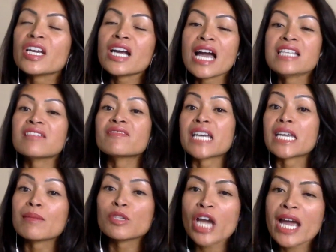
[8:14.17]
kinds of
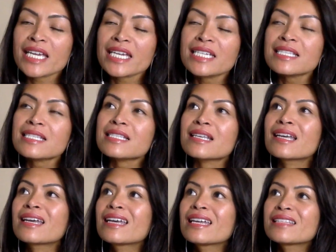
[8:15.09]
denim jackets,
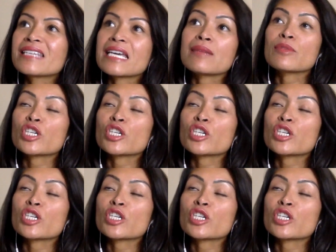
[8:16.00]
denim